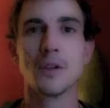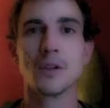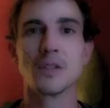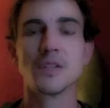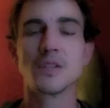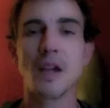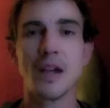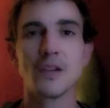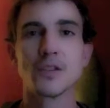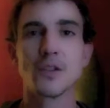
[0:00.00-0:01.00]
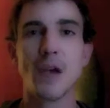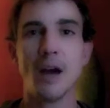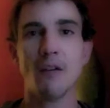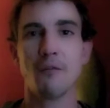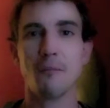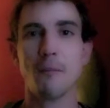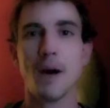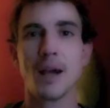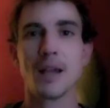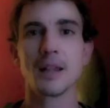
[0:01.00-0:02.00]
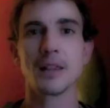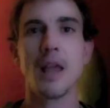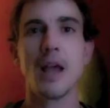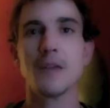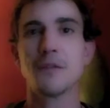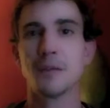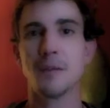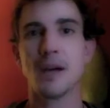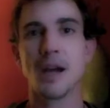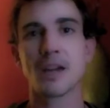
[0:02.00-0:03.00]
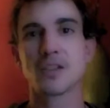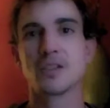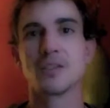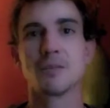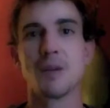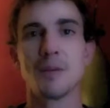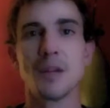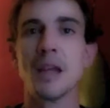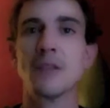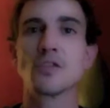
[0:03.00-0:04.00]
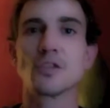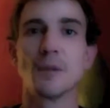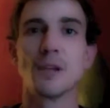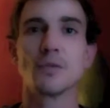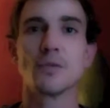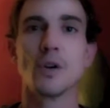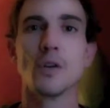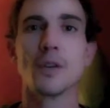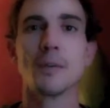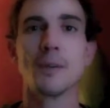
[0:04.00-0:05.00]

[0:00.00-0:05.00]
desire to have my life and my actions and my behaviors and my growth and my